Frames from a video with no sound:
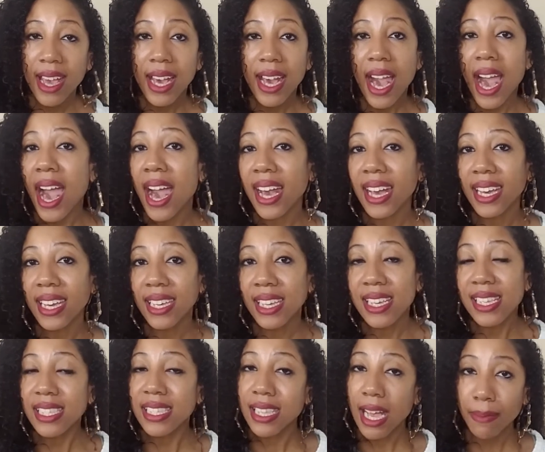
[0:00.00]
I
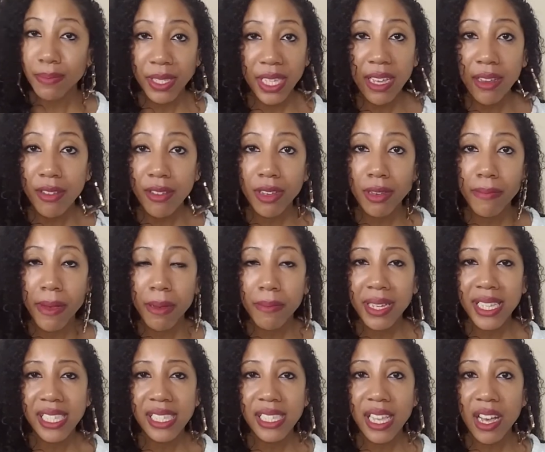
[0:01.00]
stopped caring about
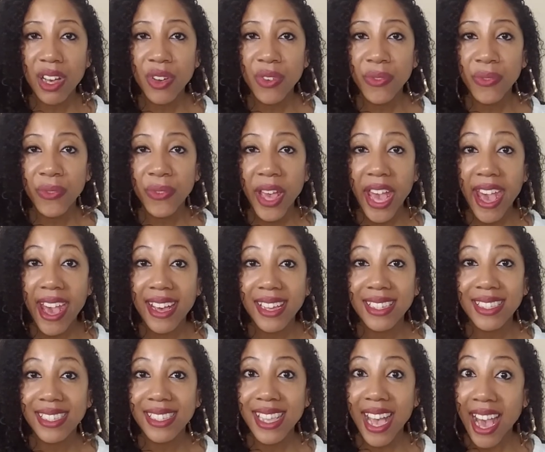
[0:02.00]
myself
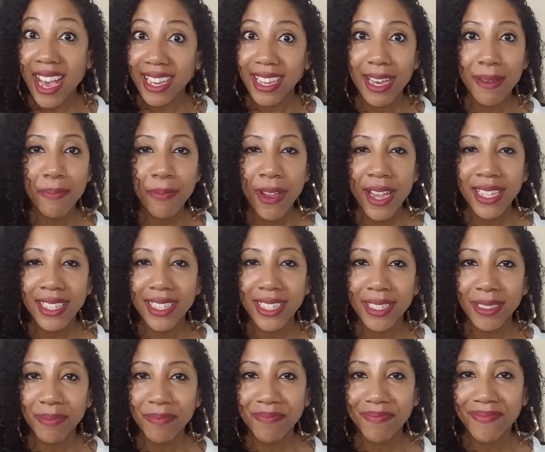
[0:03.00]
and I get pregnant.